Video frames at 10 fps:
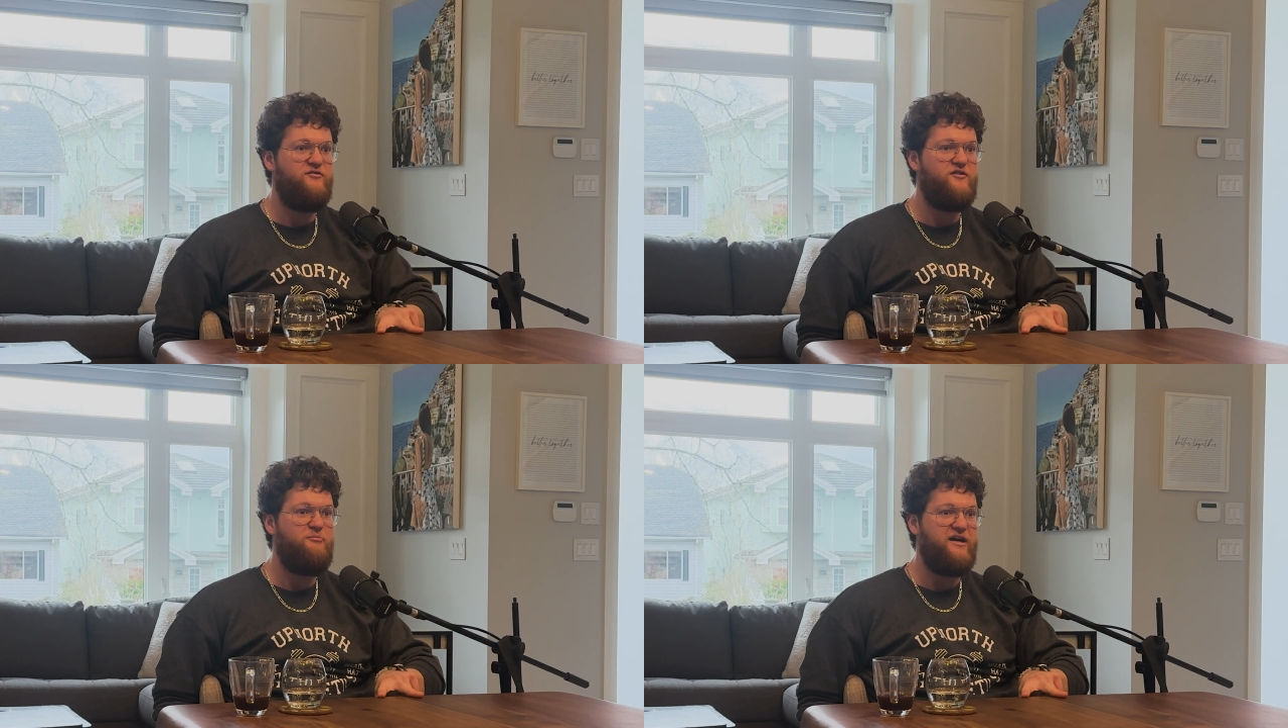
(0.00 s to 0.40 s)

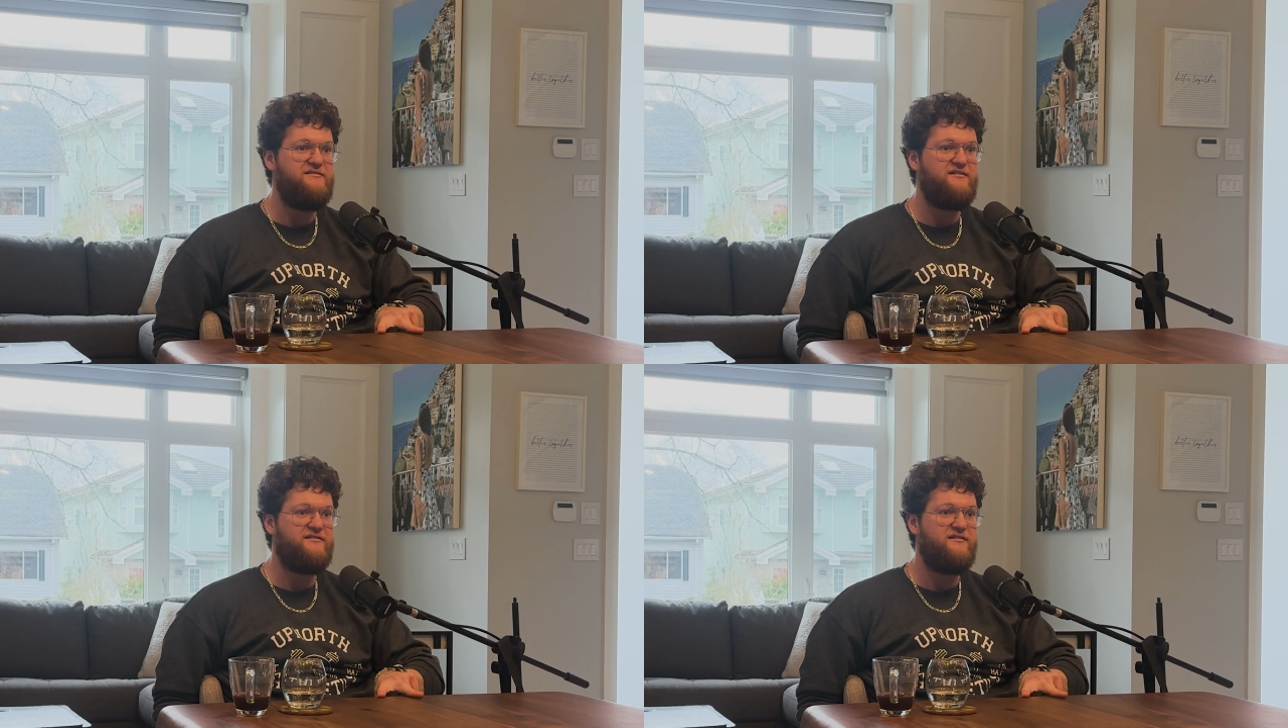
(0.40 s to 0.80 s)
of the
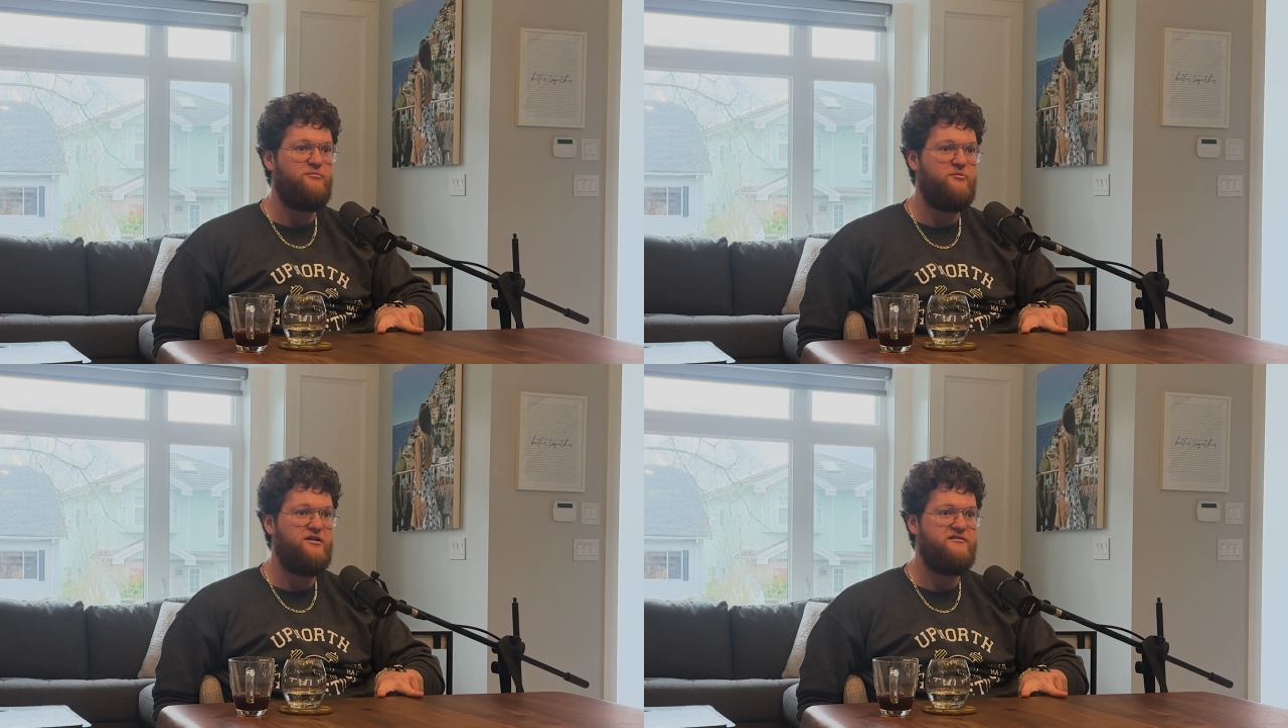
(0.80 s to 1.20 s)
basic
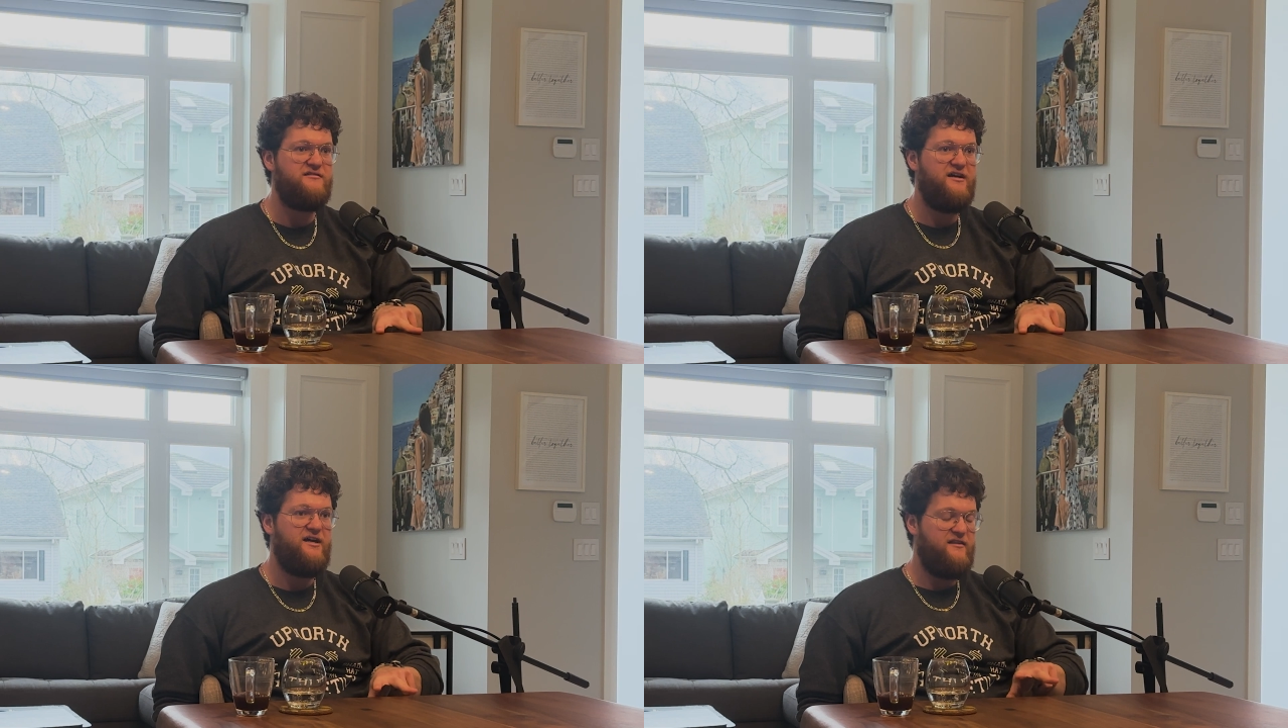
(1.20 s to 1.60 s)
supplements
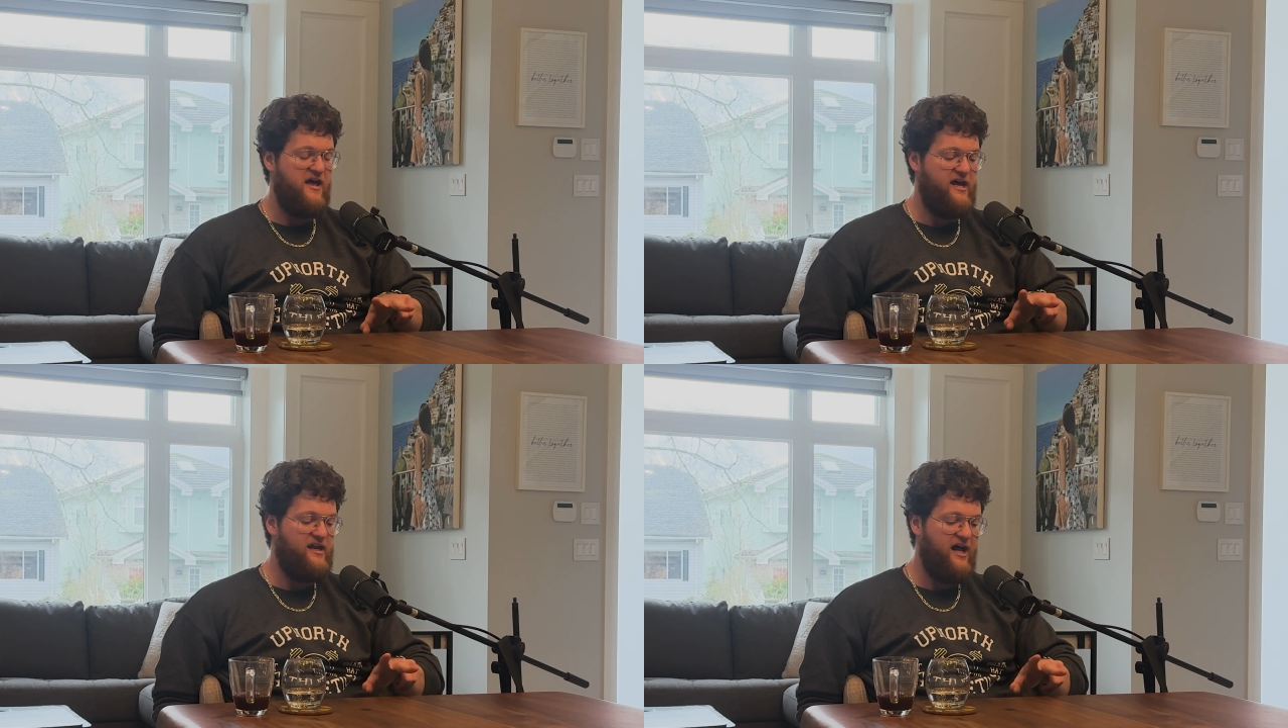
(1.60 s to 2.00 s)

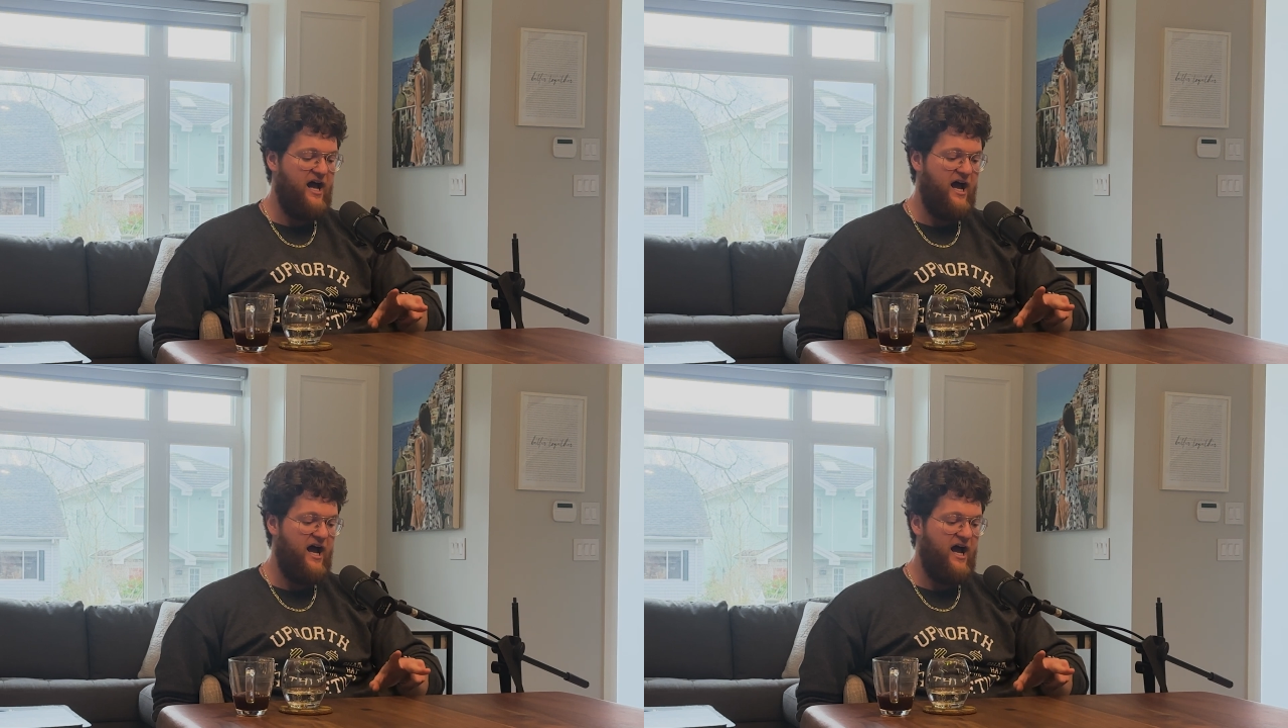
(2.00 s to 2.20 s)
that